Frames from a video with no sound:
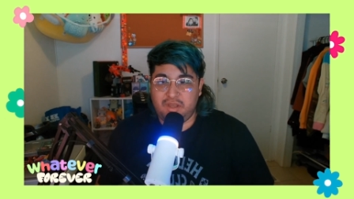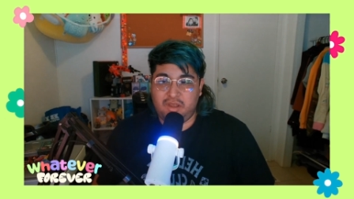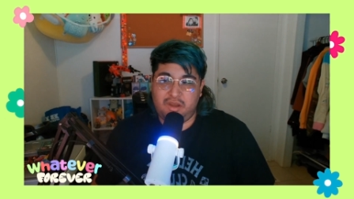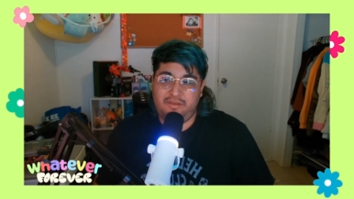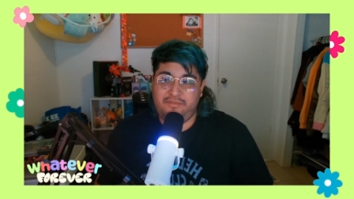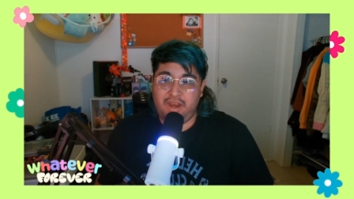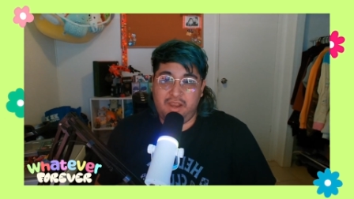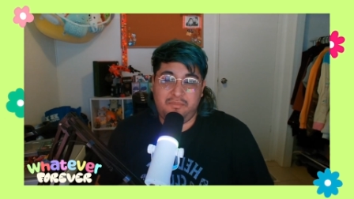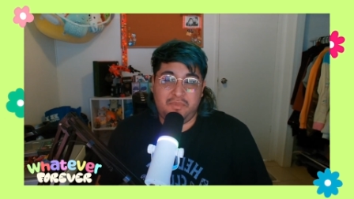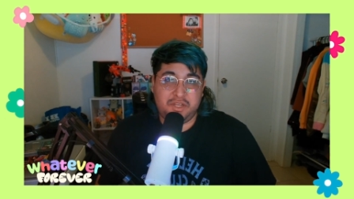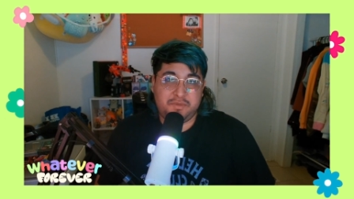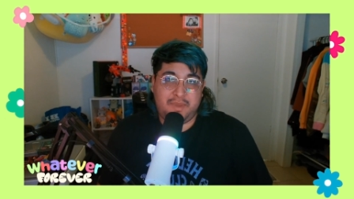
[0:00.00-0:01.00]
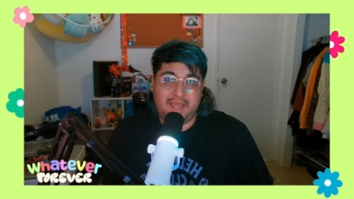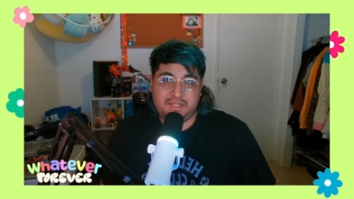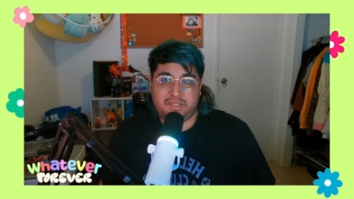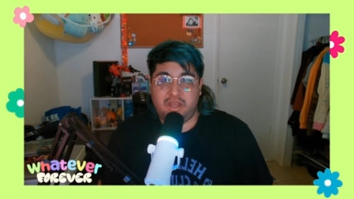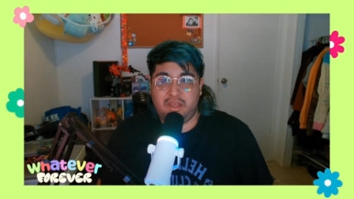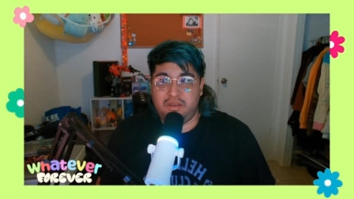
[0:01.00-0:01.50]
are very much
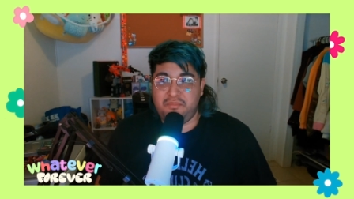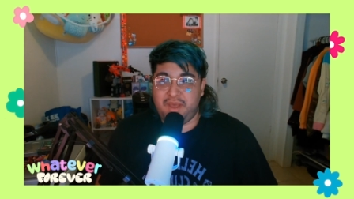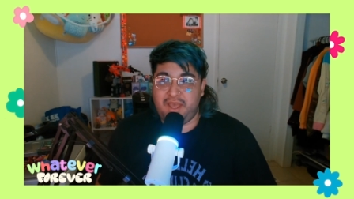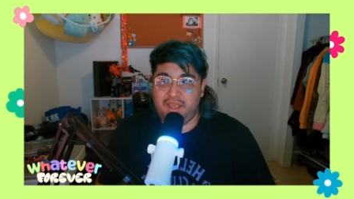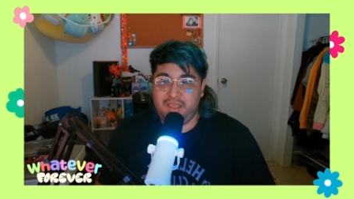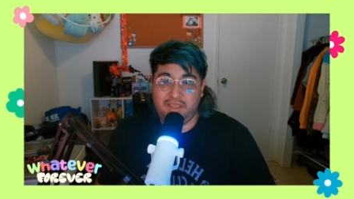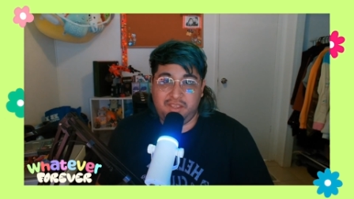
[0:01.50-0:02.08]
passed on by